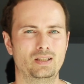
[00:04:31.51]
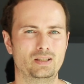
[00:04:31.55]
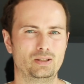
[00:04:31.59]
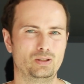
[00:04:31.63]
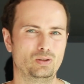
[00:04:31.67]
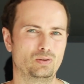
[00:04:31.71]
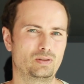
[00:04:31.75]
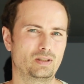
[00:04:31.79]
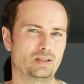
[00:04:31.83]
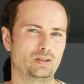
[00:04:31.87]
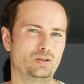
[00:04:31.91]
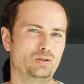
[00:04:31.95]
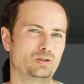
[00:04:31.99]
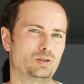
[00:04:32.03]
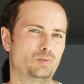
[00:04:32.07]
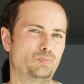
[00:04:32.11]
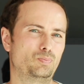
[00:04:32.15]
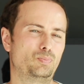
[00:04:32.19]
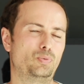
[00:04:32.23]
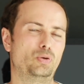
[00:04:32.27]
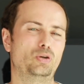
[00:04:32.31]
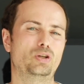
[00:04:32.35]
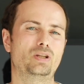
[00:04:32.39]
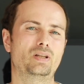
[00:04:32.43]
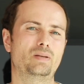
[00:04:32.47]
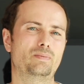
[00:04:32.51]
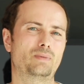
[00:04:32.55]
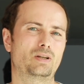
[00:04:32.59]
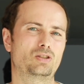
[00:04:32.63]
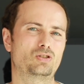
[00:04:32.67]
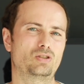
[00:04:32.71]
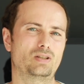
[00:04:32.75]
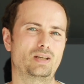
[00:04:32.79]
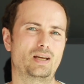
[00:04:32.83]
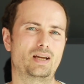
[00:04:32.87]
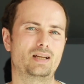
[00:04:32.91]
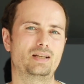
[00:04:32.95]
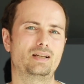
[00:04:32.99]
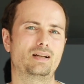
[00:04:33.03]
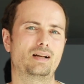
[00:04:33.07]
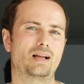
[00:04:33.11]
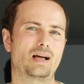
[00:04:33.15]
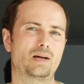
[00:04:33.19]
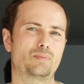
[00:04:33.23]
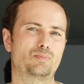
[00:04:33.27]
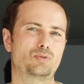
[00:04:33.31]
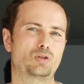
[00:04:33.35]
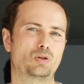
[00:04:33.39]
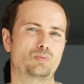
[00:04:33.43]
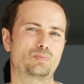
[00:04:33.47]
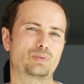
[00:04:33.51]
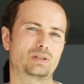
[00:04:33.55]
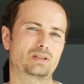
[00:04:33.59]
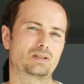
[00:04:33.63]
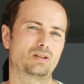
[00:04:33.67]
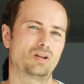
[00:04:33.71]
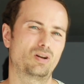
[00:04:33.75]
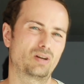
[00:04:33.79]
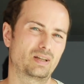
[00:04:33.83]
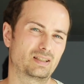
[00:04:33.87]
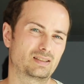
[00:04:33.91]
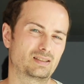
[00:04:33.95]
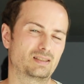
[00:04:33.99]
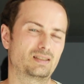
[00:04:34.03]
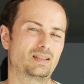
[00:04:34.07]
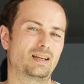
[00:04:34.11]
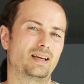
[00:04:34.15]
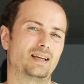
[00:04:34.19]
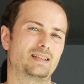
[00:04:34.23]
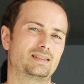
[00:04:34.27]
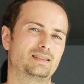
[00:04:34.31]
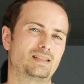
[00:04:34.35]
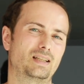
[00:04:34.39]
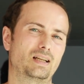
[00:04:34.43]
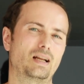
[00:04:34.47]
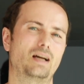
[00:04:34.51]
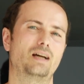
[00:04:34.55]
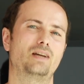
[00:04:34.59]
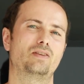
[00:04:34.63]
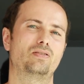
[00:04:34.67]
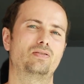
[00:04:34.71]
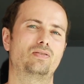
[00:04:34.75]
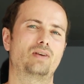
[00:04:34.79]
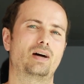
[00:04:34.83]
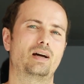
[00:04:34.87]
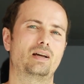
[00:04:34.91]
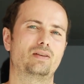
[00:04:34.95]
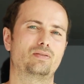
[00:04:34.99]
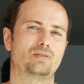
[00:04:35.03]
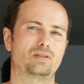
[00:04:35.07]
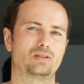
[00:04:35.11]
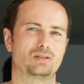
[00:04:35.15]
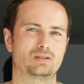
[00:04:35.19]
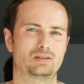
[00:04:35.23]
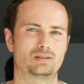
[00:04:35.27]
You can use pretty much any laptop as long as it has that i5